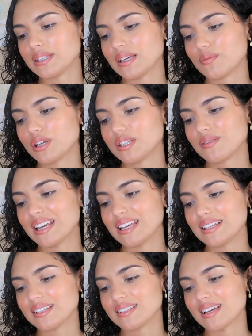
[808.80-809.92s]
said, what do I
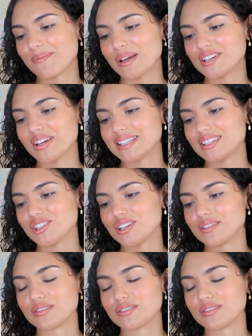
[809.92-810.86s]
need to start my transition?